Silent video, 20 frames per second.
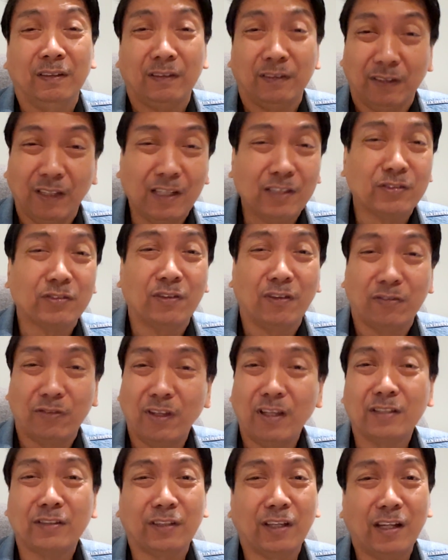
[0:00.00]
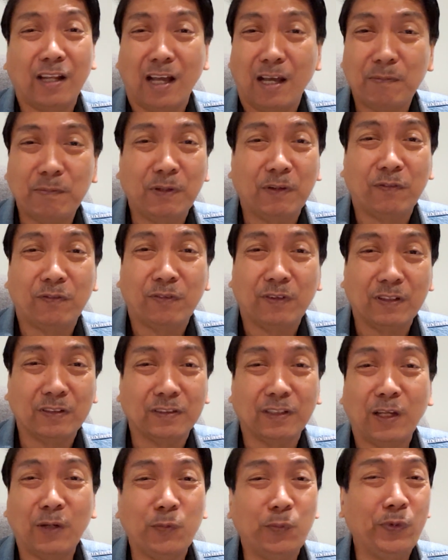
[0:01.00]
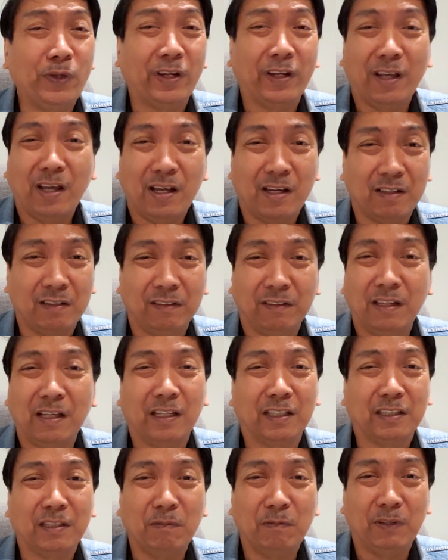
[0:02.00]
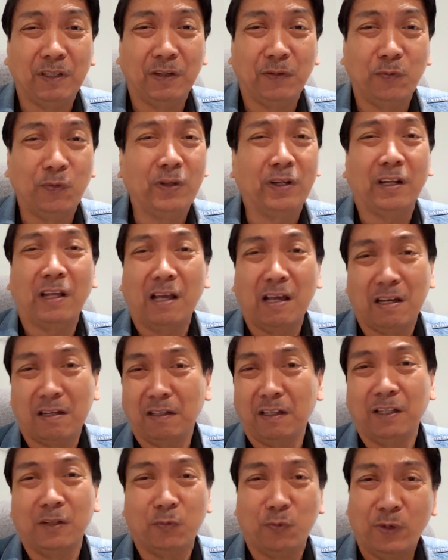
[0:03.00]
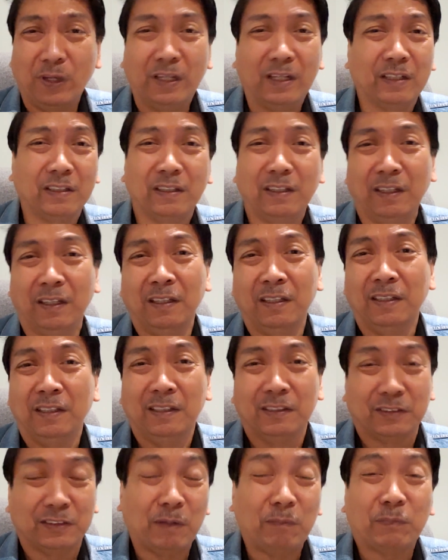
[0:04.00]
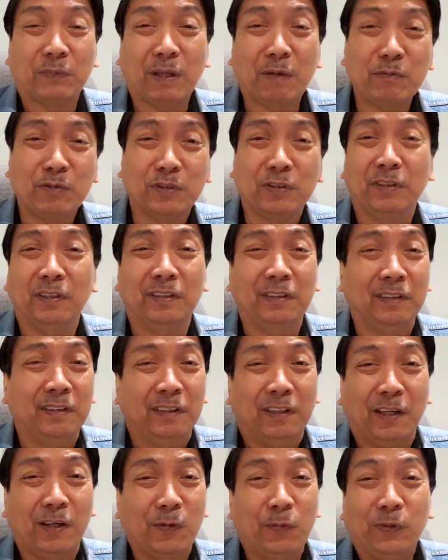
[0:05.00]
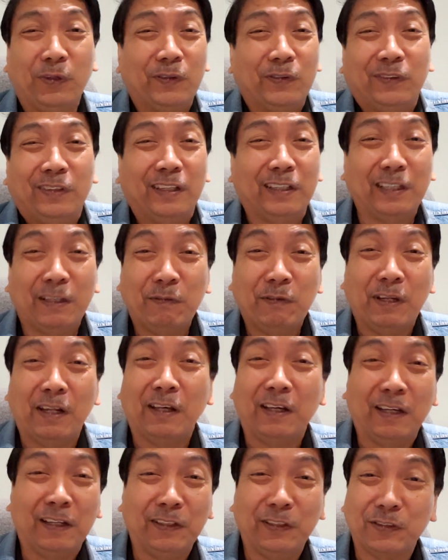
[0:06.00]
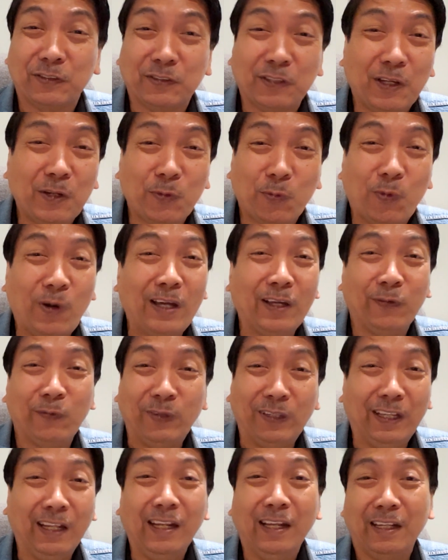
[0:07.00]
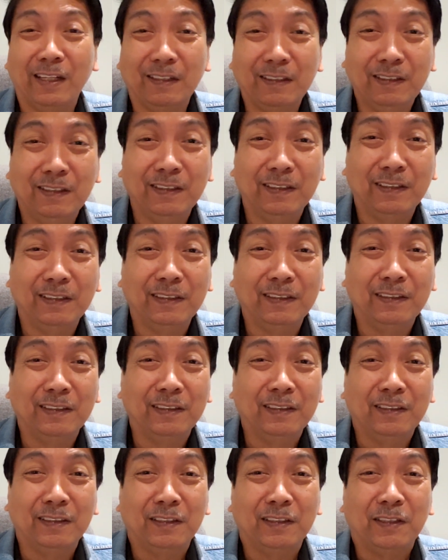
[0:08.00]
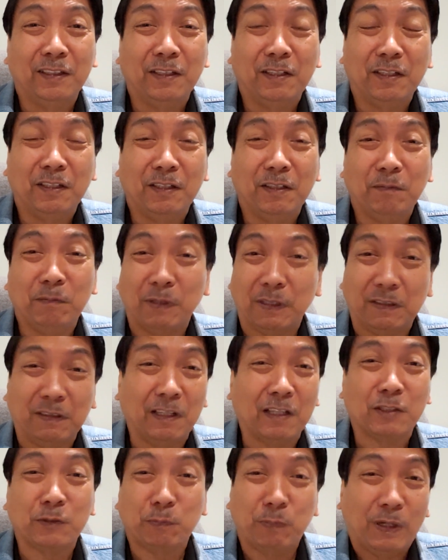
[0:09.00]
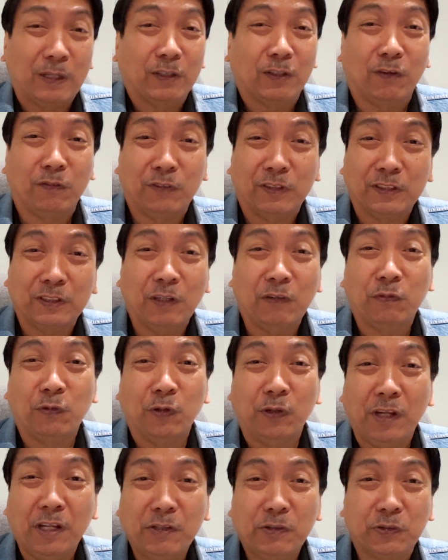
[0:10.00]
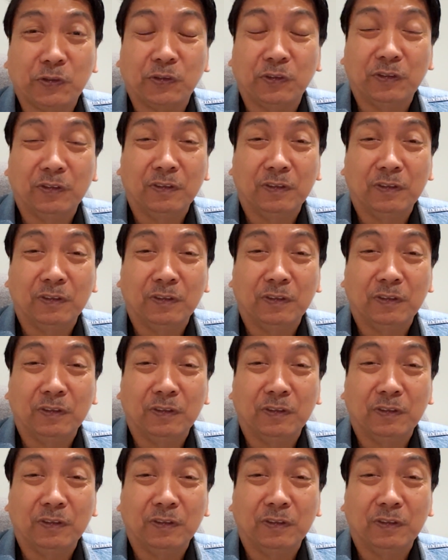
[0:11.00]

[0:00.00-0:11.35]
Yes, things can happen, friends, and we react negatively. We react in a way that sometimes uh, we could not even understand why we did it. But that's part of the sinful nature.